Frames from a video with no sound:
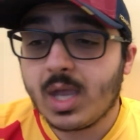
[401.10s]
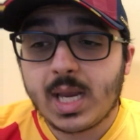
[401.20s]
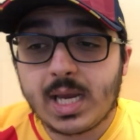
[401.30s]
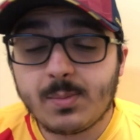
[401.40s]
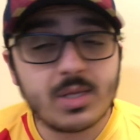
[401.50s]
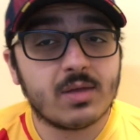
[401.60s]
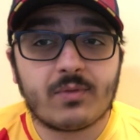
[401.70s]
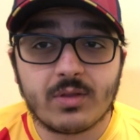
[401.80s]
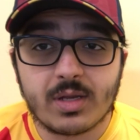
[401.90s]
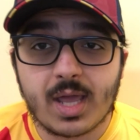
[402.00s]
He'd be in the
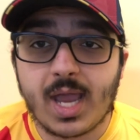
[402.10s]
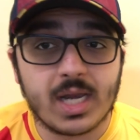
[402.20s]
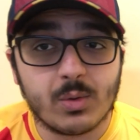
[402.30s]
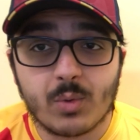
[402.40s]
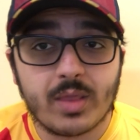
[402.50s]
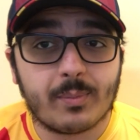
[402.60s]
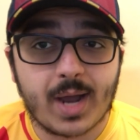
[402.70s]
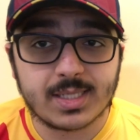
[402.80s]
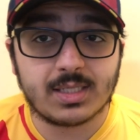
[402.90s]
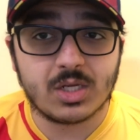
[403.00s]
front of the net and he'd rather
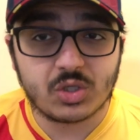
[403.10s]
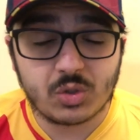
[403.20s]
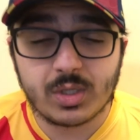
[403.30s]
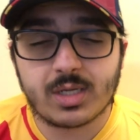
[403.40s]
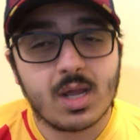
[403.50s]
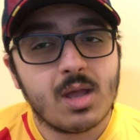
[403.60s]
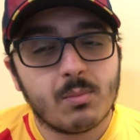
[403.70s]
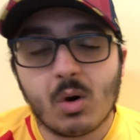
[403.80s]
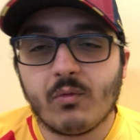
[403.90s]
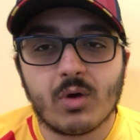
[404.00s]
pass it than shoot it.
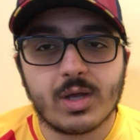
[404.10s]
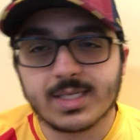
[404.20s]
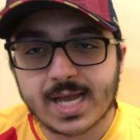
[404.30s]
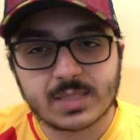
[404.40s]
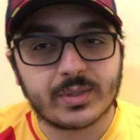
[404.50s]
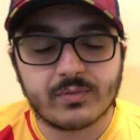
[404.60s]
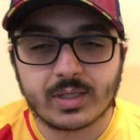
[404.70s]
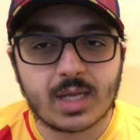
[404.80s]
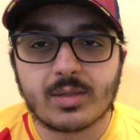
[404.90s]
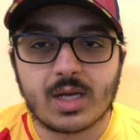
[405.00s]
But overall, his aspect of the
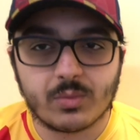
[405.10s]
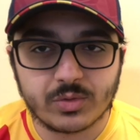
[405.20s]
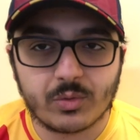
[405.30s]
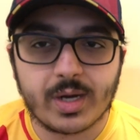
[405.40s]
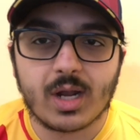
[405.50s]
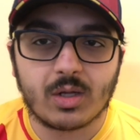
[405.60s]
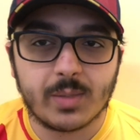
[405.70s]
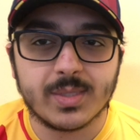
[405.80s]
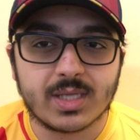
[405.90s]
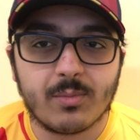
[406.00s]
game today was great. I'll give
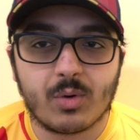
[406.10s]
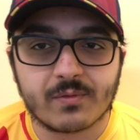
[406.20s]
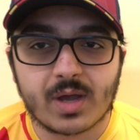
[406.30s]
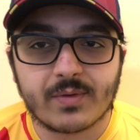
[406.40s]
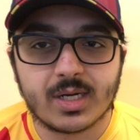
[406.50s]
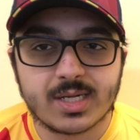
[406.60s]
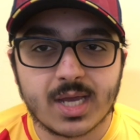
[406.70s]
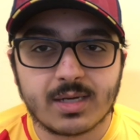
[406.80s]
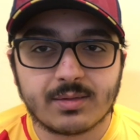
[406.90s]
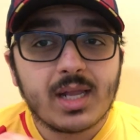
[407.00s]
him a 7.5 out of
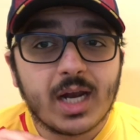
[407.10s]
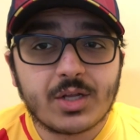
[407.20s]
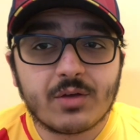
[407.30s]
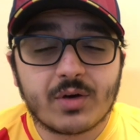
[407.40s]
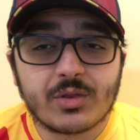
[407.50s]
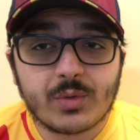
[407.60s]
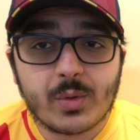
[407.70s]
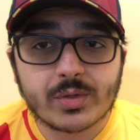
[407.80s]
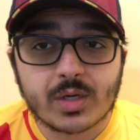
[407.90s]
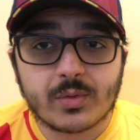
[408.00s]
10. Into the front three,
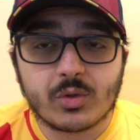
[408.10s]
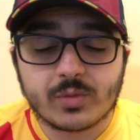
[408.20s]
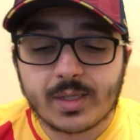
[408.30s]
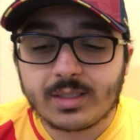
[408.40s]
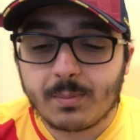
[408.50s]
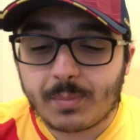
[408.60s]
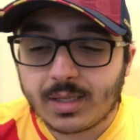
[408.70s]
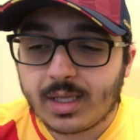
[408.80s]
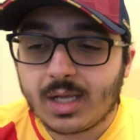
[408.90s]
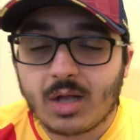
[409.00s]
we're starting with Usman
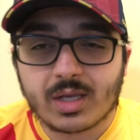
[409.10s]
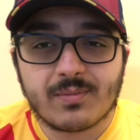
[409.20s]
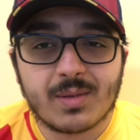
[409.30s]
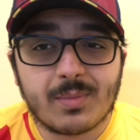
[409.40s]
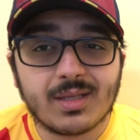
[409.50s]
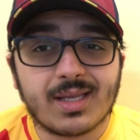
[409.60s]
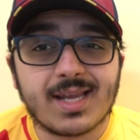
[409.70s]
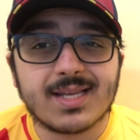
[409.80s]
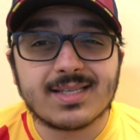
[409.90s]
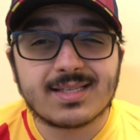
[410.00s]
Dembele. I'll give Dembele
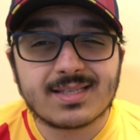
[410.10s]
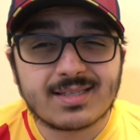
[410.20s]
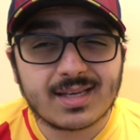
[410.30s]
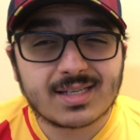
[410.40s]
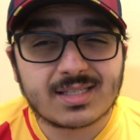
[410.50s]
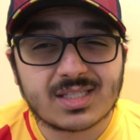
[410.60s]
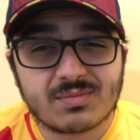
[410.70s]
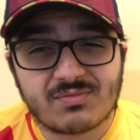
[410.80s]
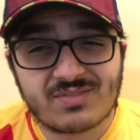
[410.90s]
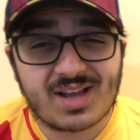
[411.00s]
a
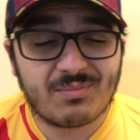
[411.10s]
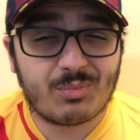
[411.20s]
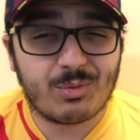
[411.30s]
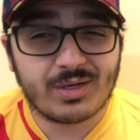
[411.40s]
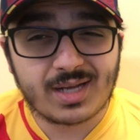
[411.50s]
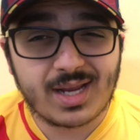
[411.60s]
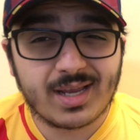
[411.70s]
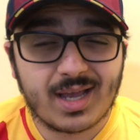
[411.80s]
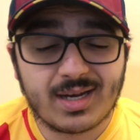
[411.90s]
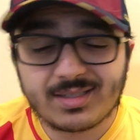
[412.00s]
5.8
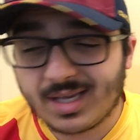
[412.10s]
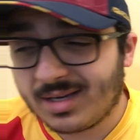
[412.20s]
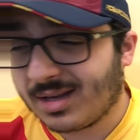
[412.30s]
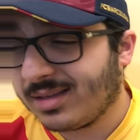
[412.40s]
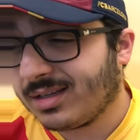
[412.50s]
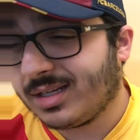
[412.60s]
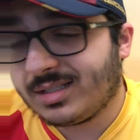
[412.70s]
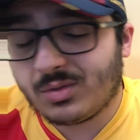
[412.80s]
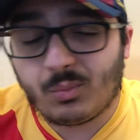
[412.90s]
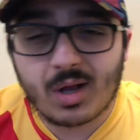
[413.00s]
out of 10. I thought he
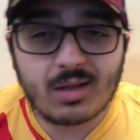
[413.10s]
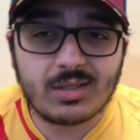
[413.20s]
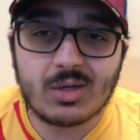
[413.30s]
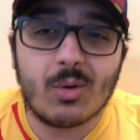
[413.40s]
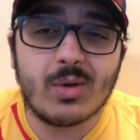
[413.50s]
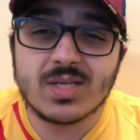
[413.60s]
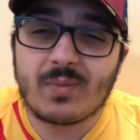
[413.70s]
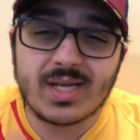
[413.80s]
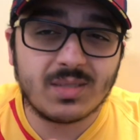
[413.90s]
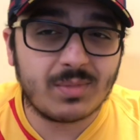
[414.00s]
did well. His
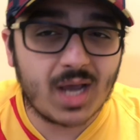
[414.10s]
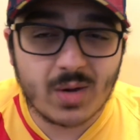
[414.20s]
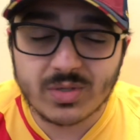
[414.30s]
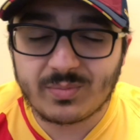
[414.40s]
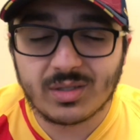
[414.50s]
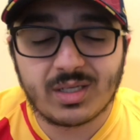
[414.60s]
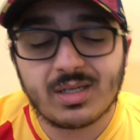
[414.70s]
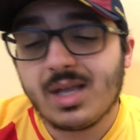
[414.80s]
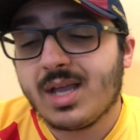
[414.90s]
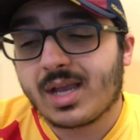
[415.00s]
pacing behind was brilliant.
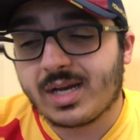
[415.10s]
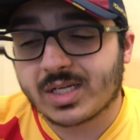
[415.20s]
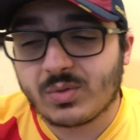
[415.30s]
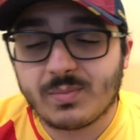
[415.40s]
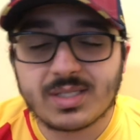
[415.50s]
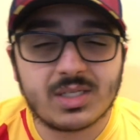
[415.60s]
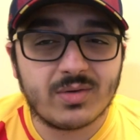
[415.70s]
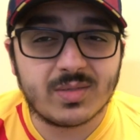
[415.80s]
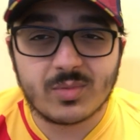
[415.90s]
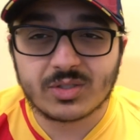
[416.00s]
Connection with Messi and
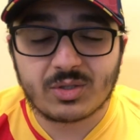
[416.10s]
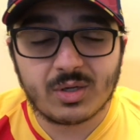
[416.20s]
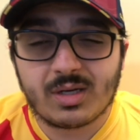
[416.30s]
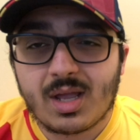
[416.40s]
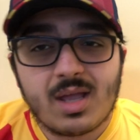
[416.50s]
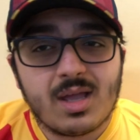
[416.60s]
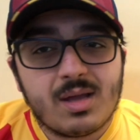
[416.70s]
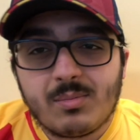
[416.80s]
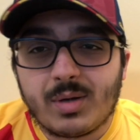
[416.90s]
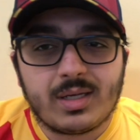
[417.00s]
Griezmann was good.
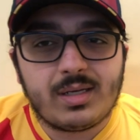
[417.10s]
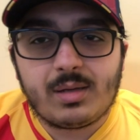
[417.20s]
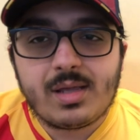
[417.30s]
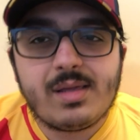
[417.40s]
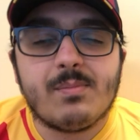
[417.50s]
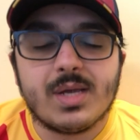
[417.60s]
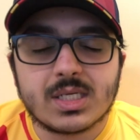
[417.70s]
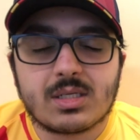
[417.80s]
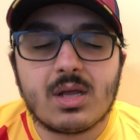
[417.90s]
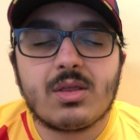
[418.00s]
But he
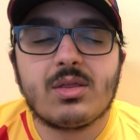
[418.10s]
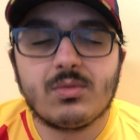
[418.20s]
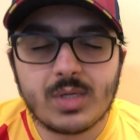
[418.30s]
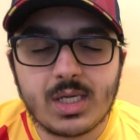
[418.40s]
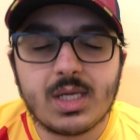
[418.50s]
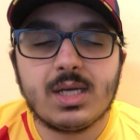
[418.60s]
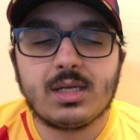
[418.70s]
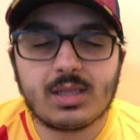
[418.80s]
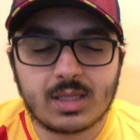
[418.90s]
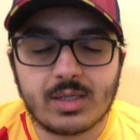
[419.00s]
missed 3
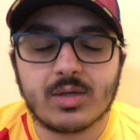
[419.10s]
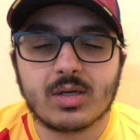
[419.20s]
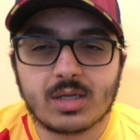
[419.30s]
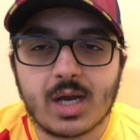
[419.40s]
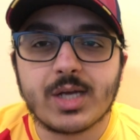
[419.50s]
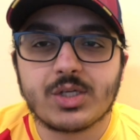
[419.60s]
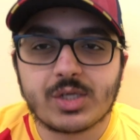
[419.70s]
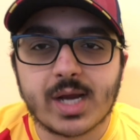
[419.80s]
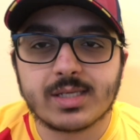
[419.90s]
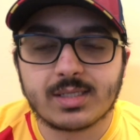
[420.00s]
clear-cut
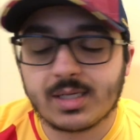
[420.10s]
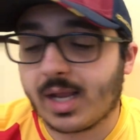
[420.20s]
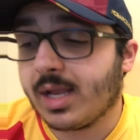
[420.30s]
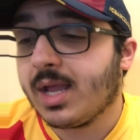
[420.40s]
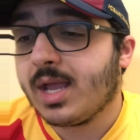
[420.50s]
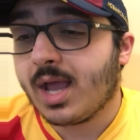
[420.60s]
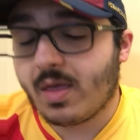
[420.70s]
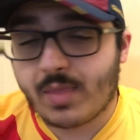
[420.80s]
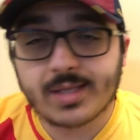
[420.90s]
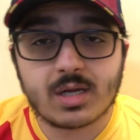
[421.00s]
chances today, and
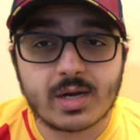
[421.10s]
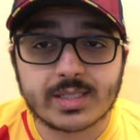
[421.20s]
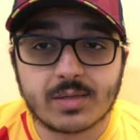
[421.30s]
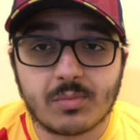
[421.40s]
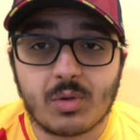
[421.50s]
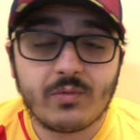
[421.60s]
that's unacceptable.